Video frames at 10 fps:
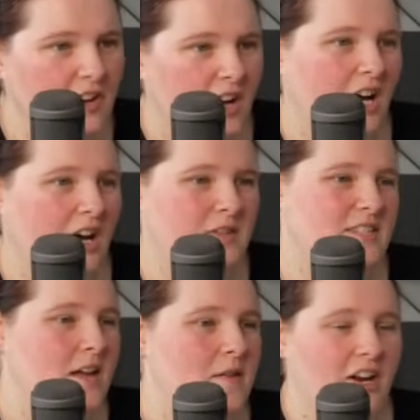with the
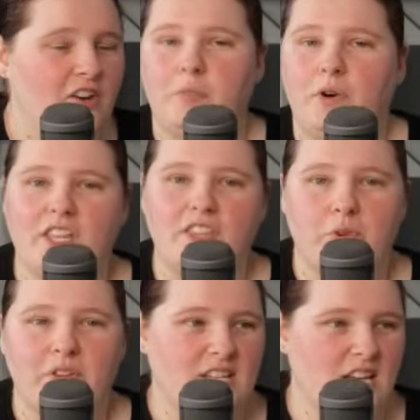same kind of body that
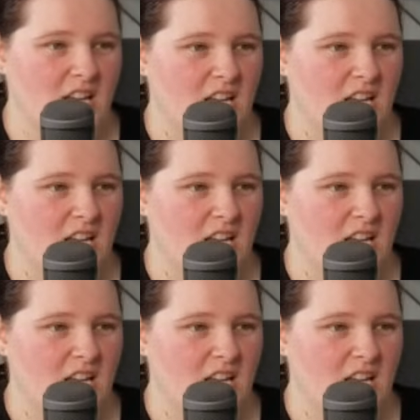we see